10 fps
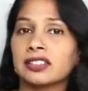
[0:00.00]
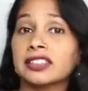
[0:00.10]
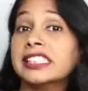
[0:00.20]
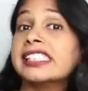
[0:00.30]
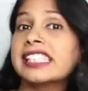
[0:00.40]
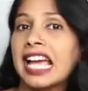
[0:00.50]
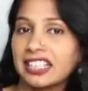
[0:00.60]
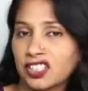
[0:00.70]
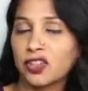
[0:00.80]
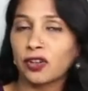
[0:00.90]
these
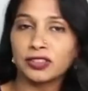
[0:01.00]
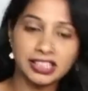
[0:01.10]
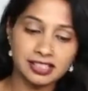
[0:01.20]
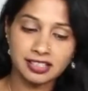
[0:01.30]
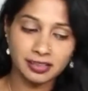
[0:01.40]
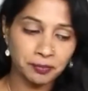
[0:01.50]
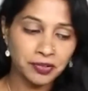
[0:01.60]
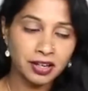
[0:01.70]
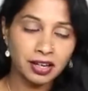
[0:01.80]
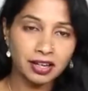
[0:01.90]
addition of these
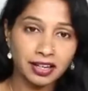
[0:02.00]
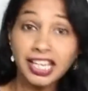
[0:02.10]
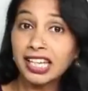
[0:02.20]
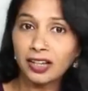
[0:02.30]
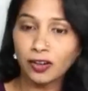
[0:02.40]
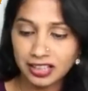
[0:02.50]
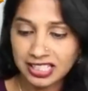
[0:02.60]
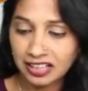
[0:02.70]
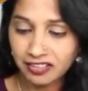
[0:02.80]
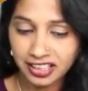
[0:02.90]
hing or
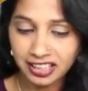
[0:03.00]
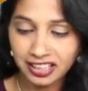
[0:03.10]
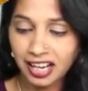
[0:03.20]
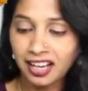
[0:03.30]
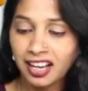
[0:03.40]
asafoetida.